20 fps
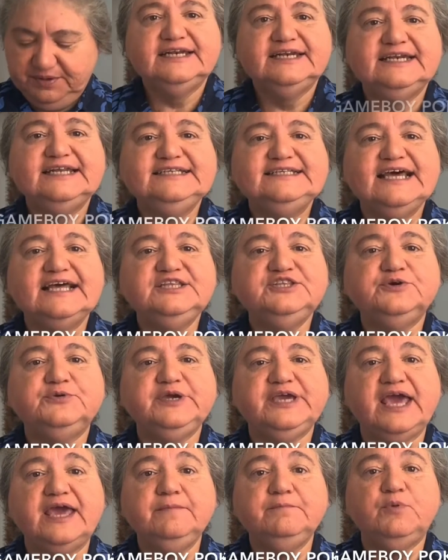Nintendo
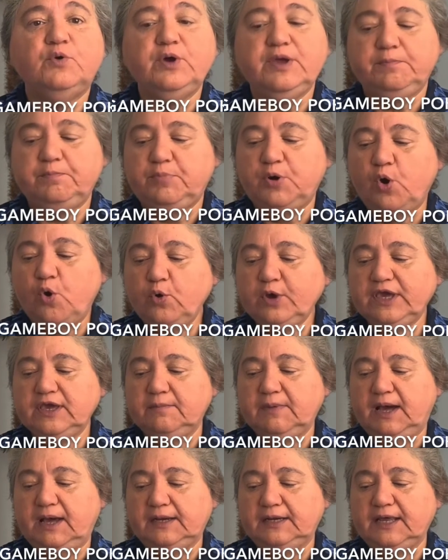Game Boy
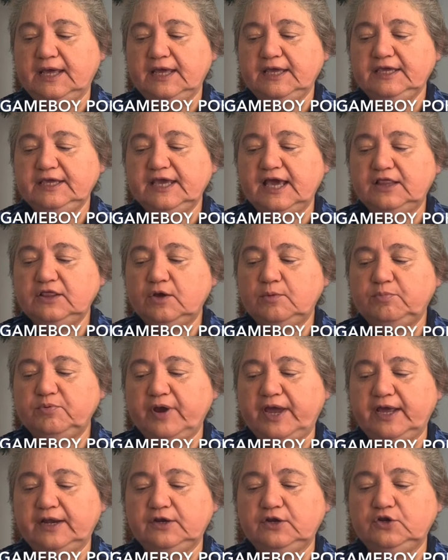Pokemon Yellow
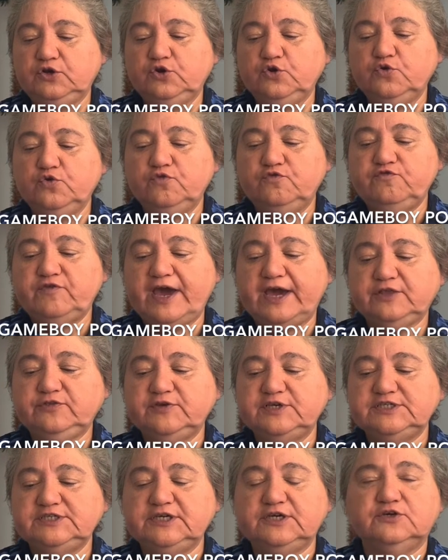Brand New Factory
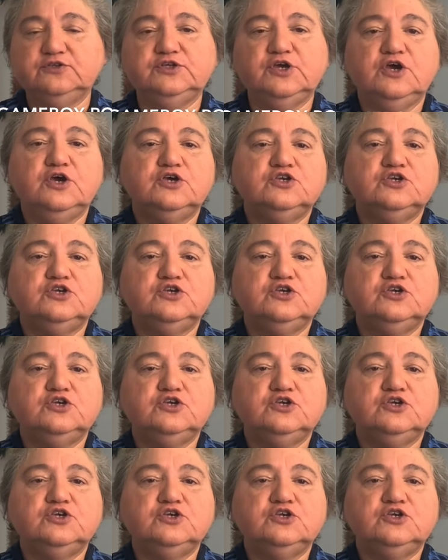Sealed